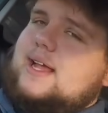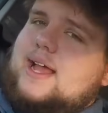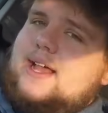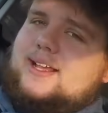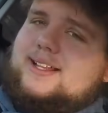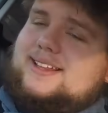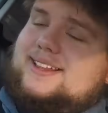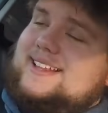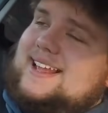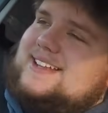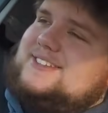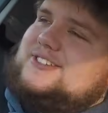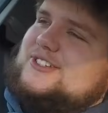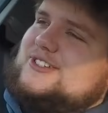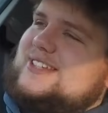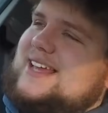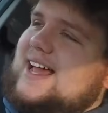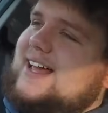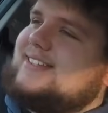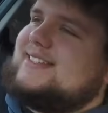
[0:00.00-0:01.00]

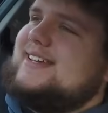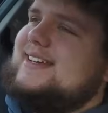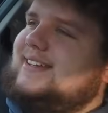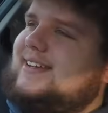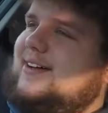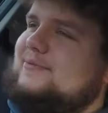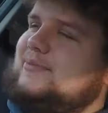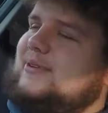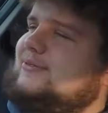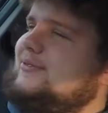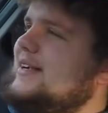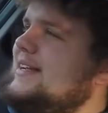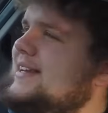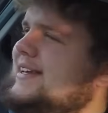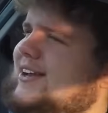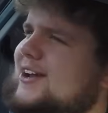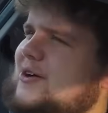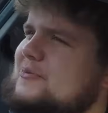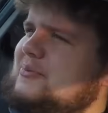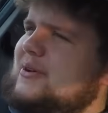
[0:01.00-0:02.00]
Legend has it, I've been
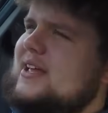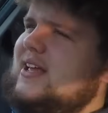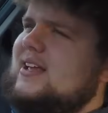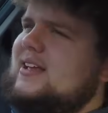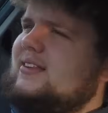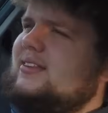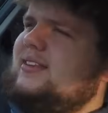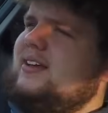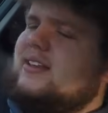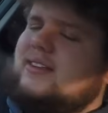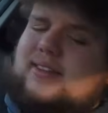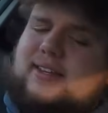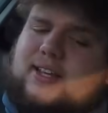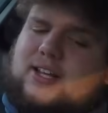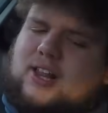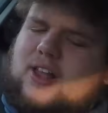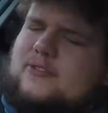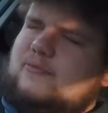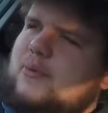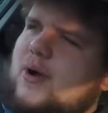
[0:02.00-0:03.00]
reading up, that the
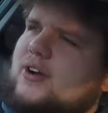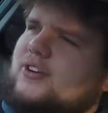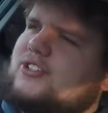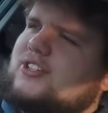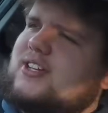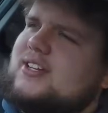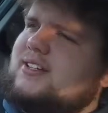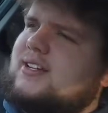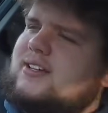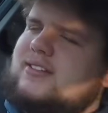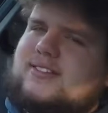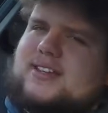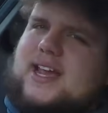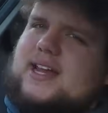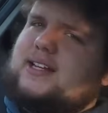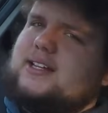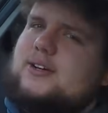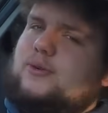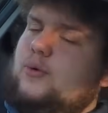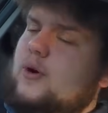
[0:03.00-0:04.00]
glove box can
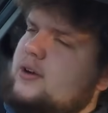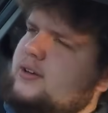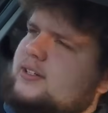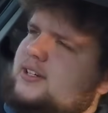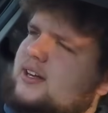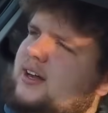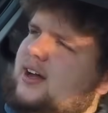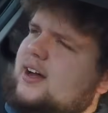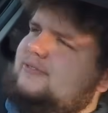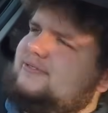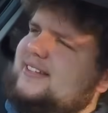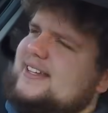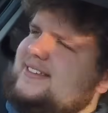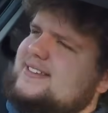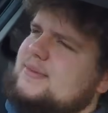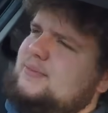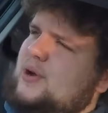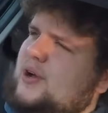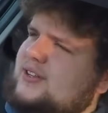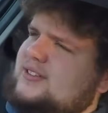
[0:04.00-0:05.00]
contain a 1.5
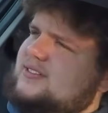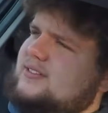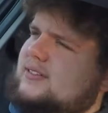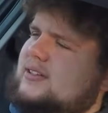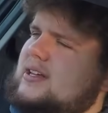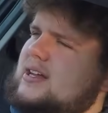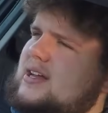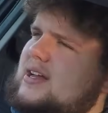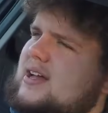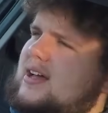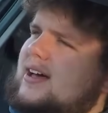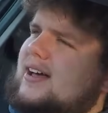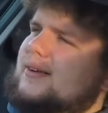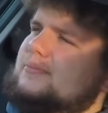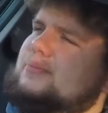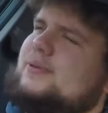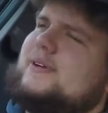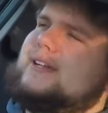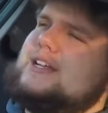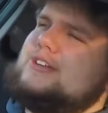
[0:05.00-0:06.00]
litre bottle.
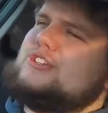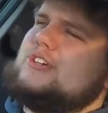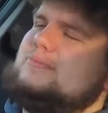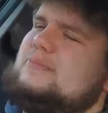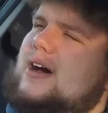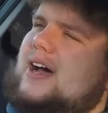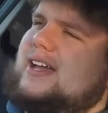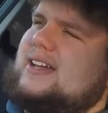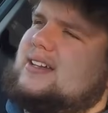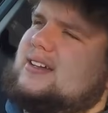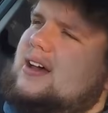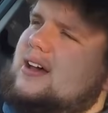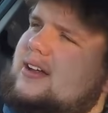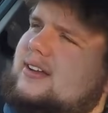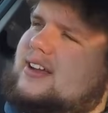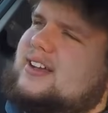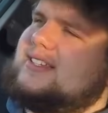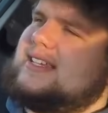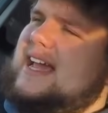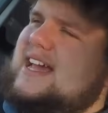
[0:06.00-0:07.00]
I'm pretty sure mine
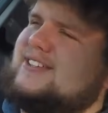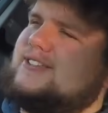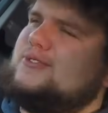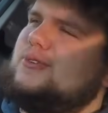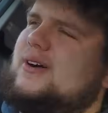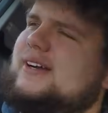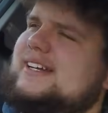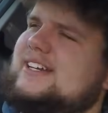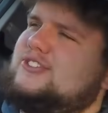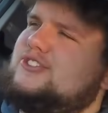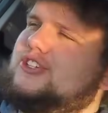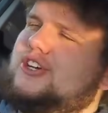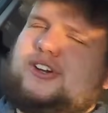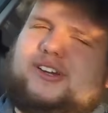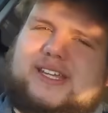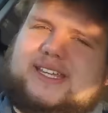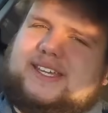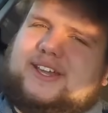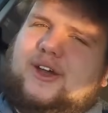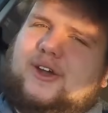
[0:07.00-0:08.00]
can't because it has quite a
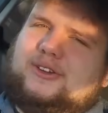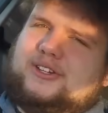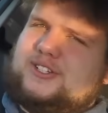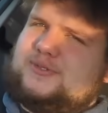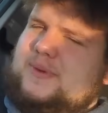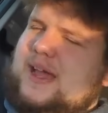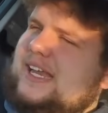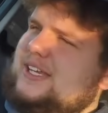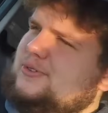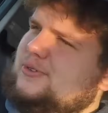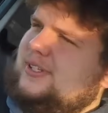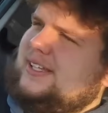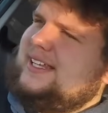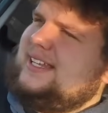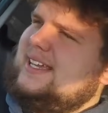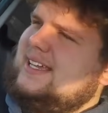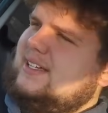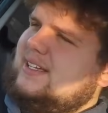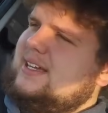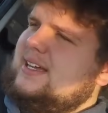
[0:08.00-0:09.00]
chunky owner's manual
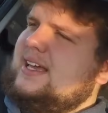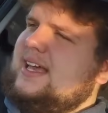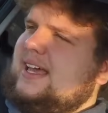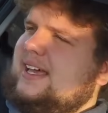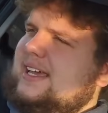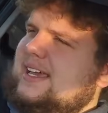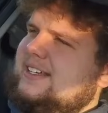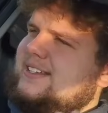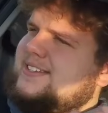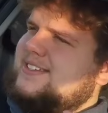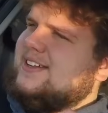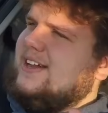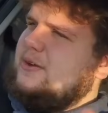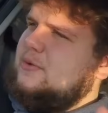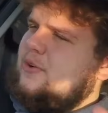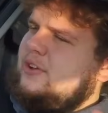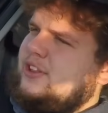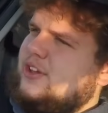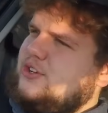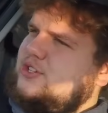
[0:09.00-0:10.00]
in it, inside
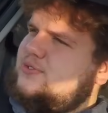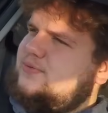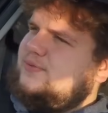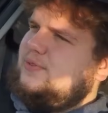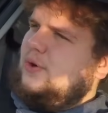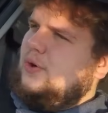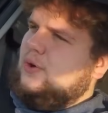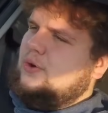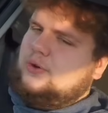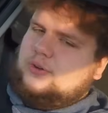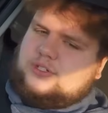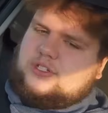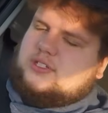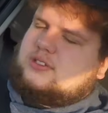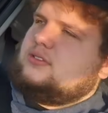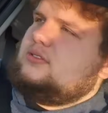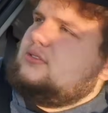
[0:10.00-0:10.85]
one of those Ford,